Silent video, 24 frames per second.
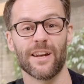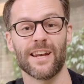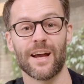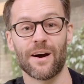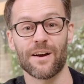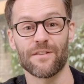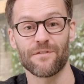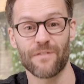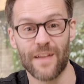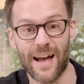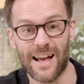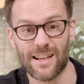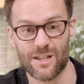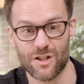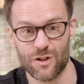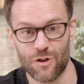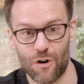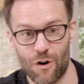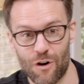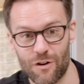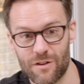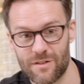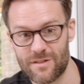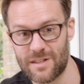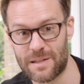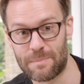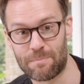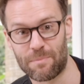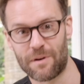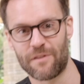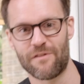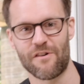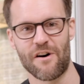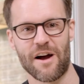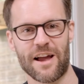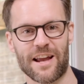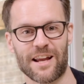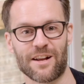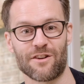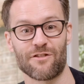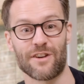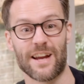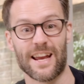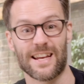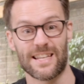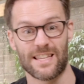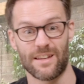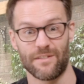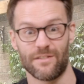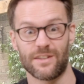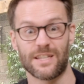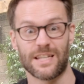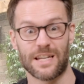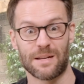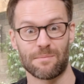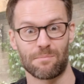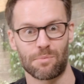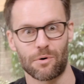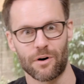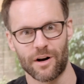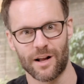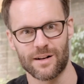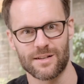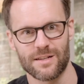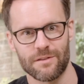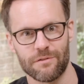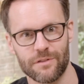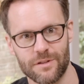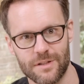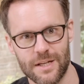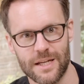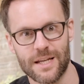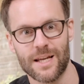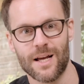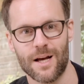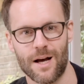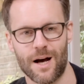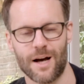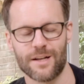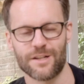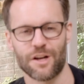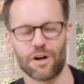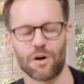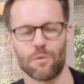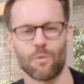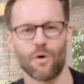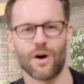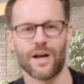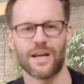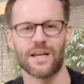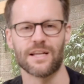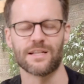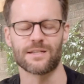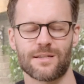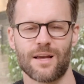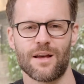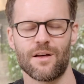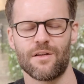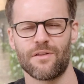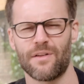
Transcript: Now, if that's not simplifying creativity and productivity, I don't know what is.